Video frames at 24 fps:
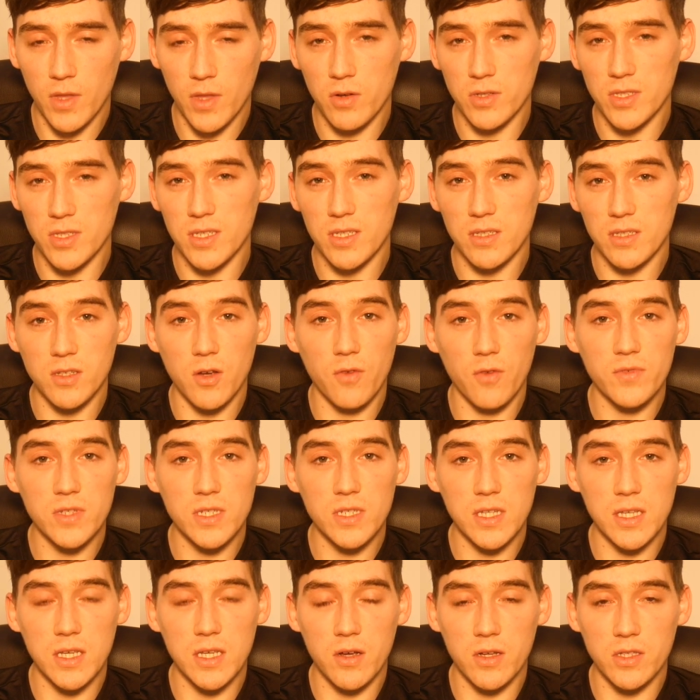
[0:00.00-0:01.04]
because it's
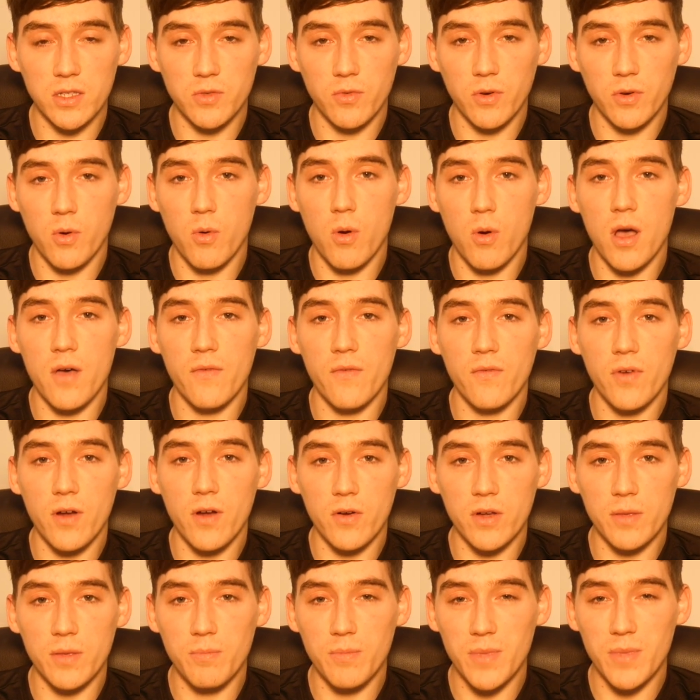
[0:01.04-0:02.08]
obviously going to require
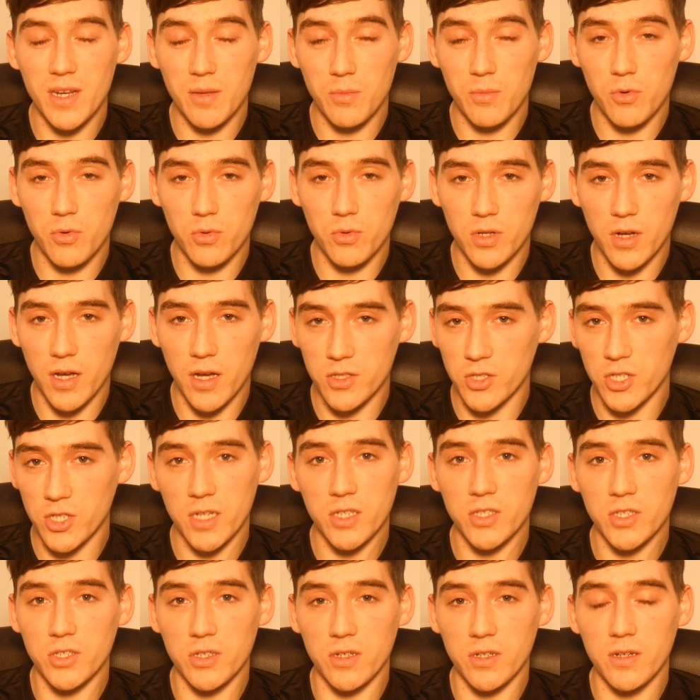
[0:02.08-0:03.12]
very minimal
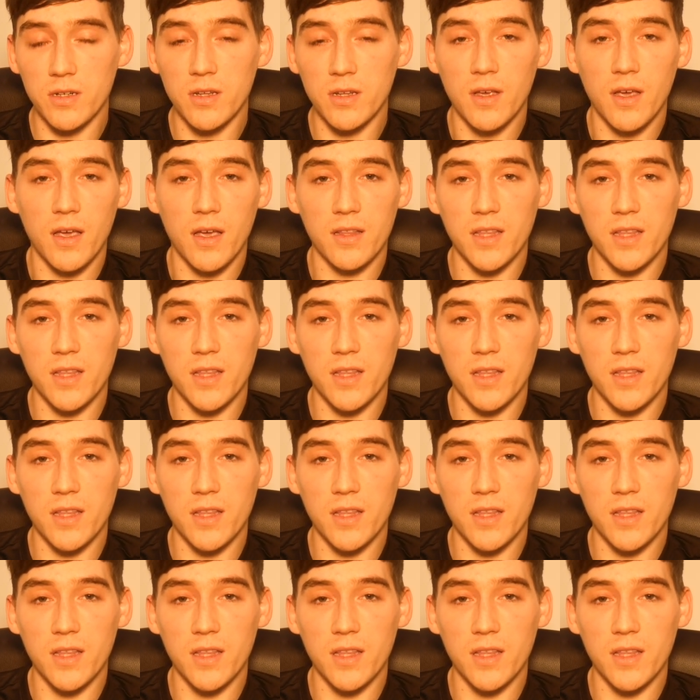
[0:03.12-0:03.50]
digestion,